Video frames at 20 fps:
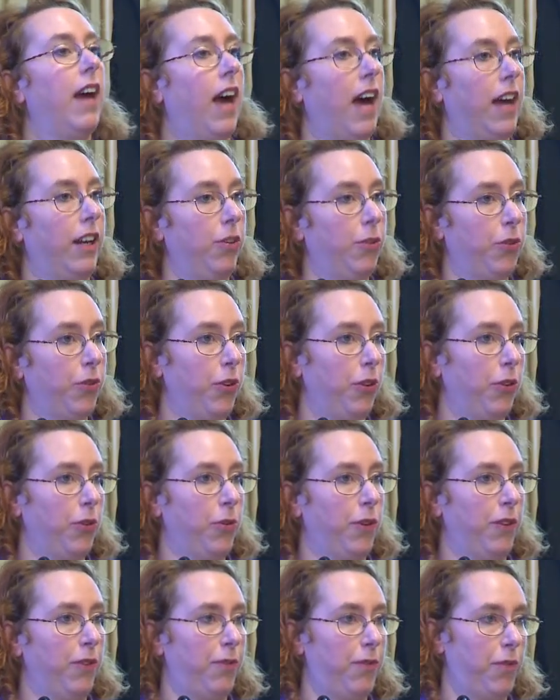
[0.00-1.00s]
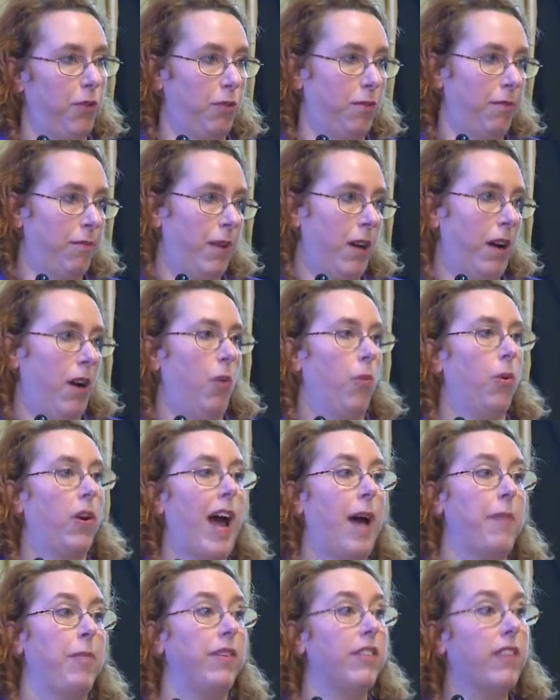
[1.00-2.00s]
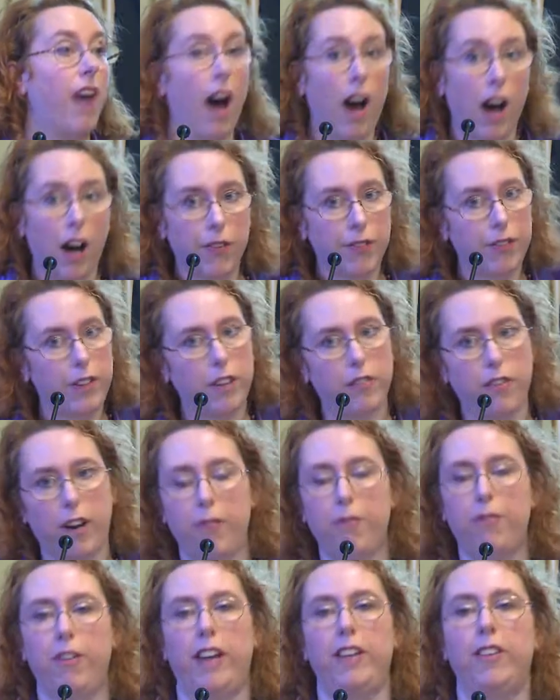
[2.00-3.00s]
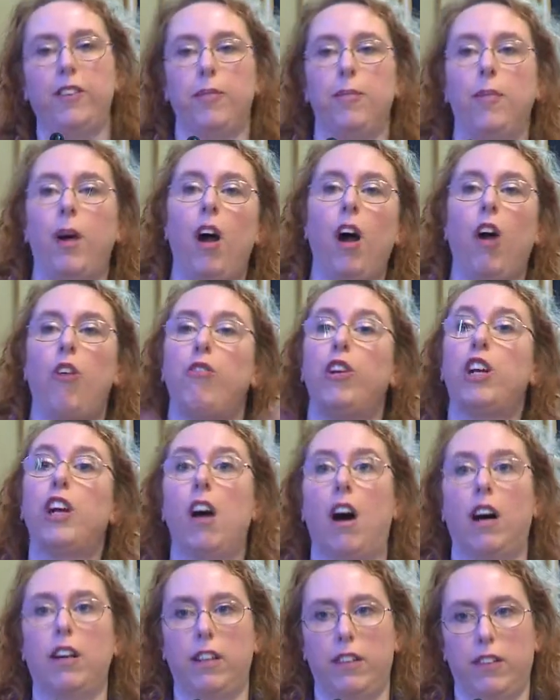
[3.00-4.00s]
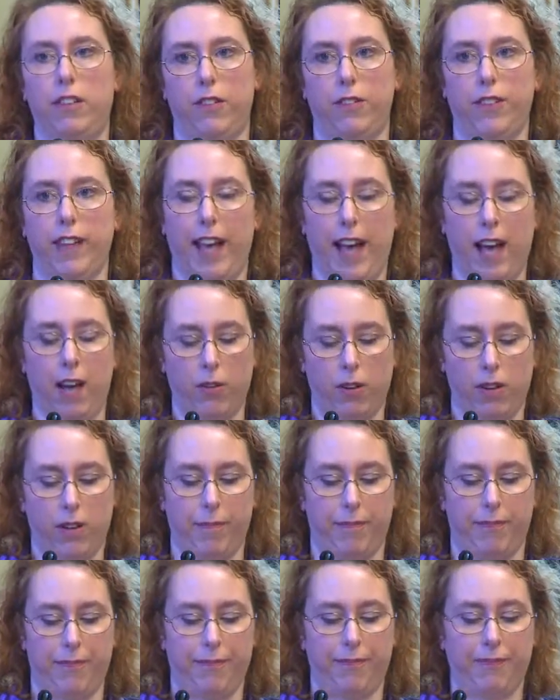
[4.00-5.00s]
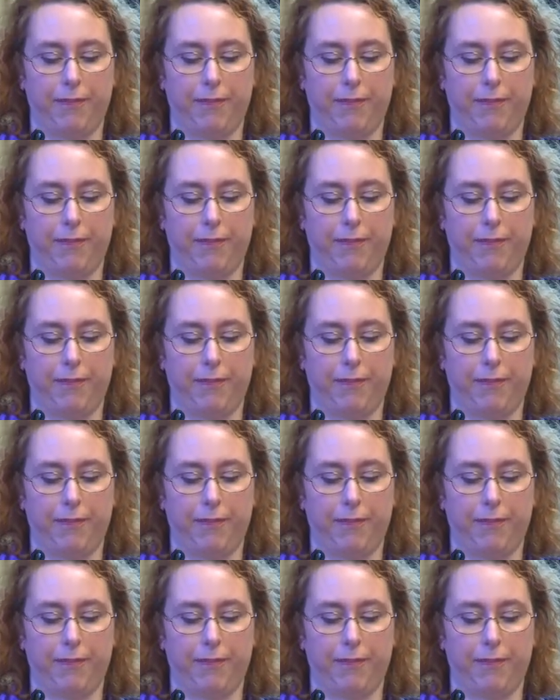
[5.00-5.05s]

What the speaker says: and also to inform what happens after the referendum, regardless of the outcome.